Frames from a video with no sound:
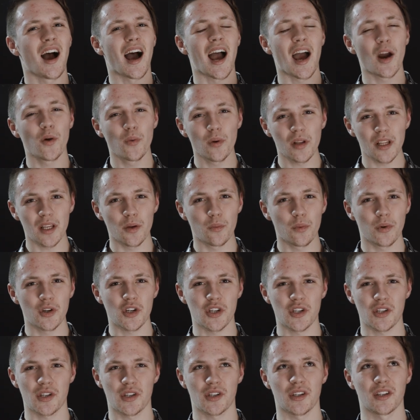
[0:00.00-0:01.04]
I really
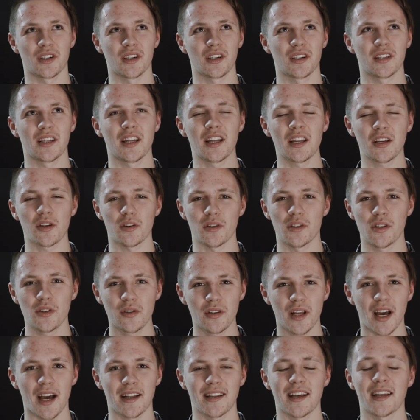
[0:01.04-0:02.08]
wish that it could
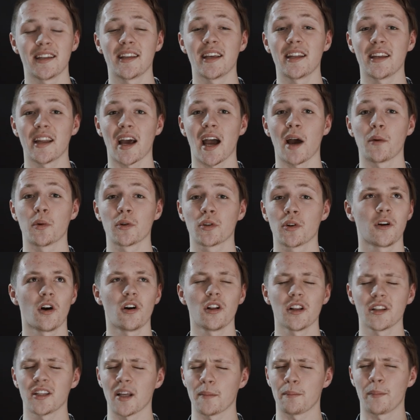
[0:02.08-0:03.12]
do that, and then I would
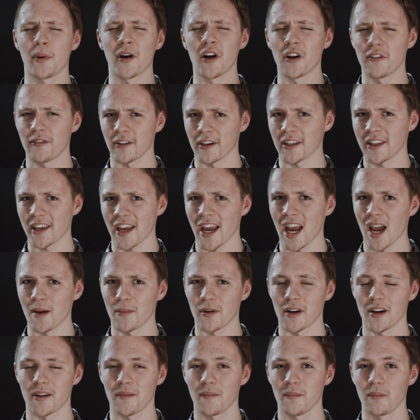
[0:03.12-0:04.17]
call it the perfect
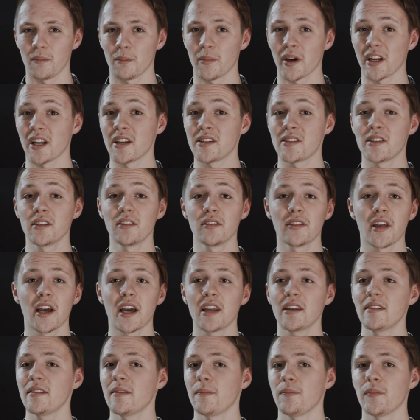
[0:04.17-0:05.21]
camera. But until
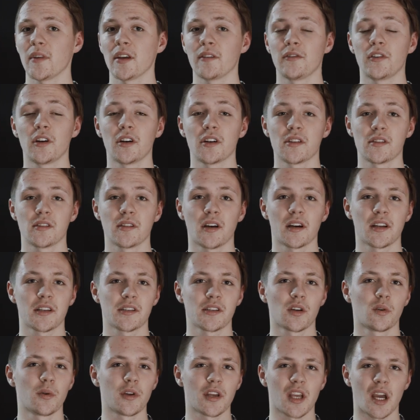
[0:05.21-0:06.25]
then, if there's not a
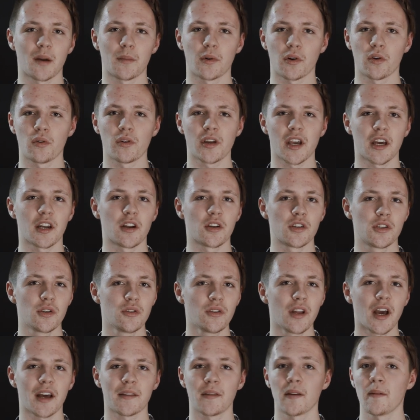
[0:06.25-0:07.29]
Sony camera who cannot
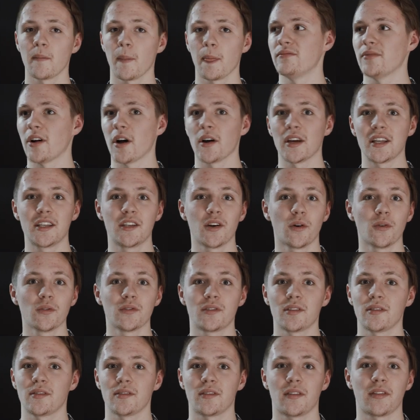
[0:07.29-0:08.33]
do that, I
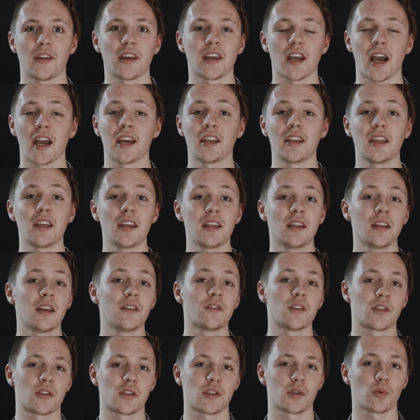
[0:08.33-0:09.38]
don't think I need
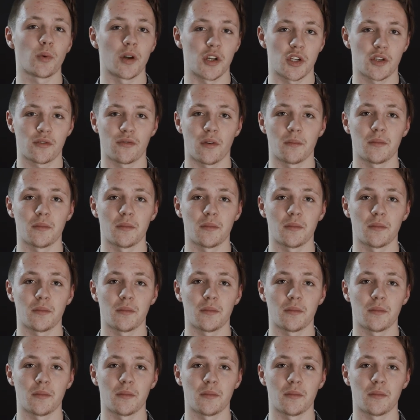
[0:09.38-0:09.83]
even to switch